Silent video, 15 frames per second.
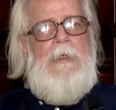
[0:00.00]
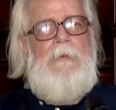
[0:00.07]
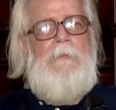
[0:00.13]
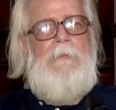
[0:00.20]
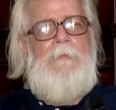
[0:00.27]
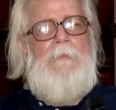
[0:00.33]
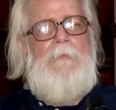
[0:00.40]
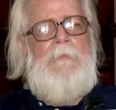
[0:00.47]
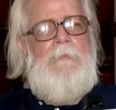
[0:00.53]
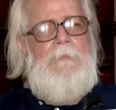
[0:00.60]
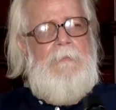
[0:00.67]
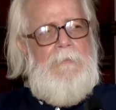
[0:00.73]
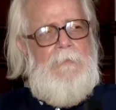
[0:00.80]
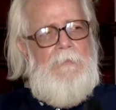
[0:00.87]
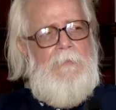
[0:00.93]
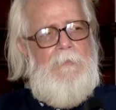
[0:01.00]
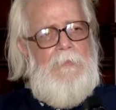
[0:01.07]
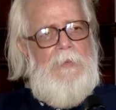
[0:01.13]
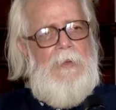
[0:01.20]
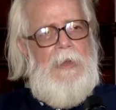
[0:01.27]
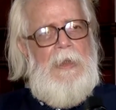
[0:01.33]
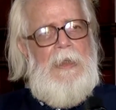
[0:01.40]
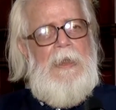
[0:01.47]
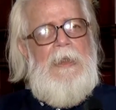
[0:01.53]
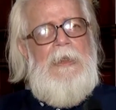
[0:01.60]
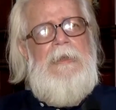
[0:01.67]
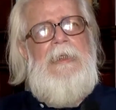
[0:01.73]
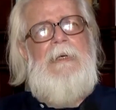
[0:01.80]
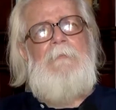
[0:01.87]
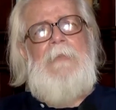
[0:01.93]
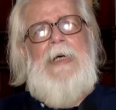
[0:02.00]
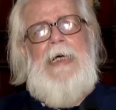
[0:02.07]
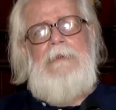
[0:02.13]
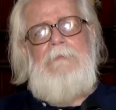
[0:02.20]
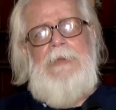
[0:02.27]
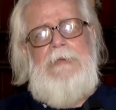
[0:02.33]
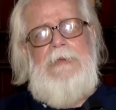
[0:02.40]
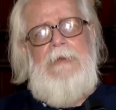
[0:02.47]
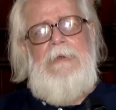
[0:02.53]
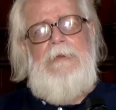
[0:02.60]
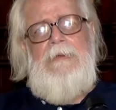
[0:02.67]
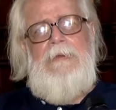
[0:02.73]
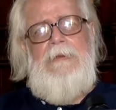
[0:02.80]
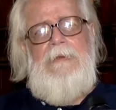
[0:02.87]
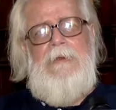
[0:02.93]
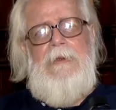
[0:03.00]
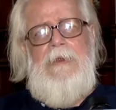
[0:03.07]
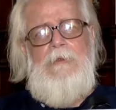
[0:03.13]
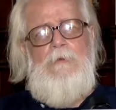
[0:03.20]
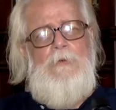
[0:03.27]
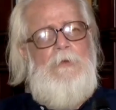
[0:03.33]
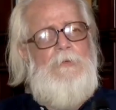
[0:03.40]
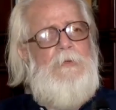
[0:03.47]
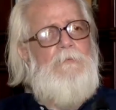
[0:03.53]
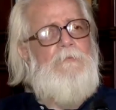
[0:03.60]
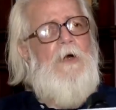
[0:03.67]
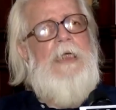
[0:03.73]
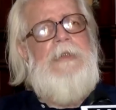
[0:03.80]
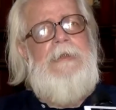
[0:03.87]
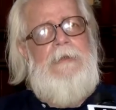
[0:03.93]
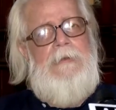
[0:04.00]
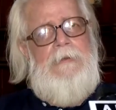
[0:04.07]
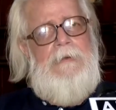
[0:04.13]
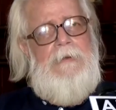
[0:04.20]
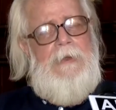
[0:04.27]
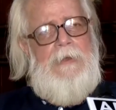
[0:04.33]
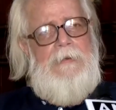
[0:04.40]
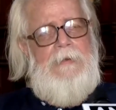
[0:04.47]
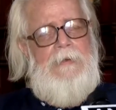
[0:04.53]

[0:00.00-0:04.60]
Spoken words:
yeah. How will it help this? Man mission is in the year 2040. I